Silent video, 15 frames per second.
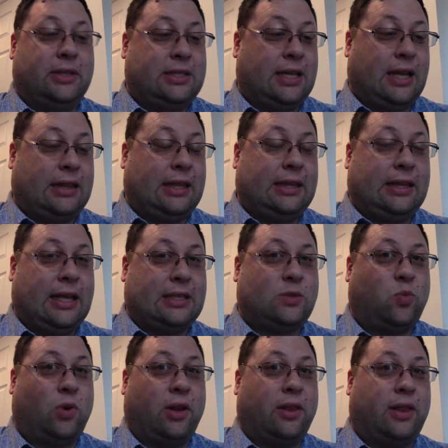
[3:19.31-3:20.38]
See, I think that's
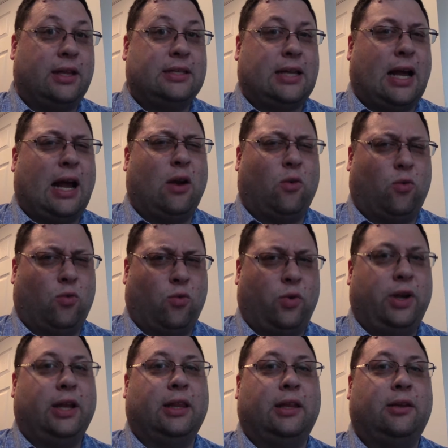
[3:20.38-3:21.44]
one of the things I
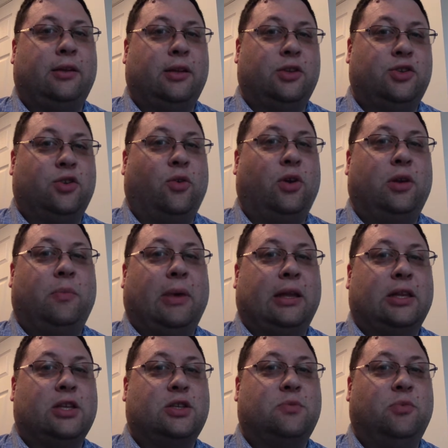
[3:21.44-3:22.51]
really enjoyed about
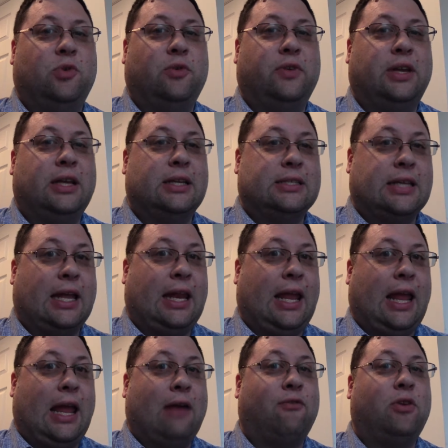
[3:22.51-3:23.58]
this movie, is that
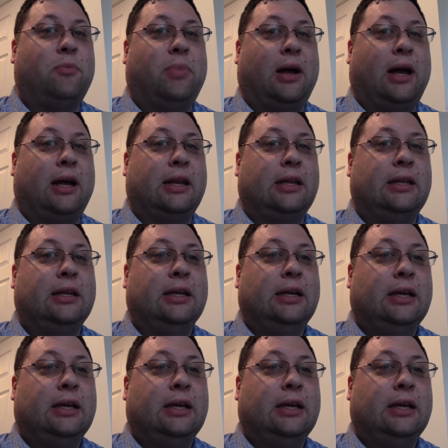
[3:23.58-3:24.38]
everybody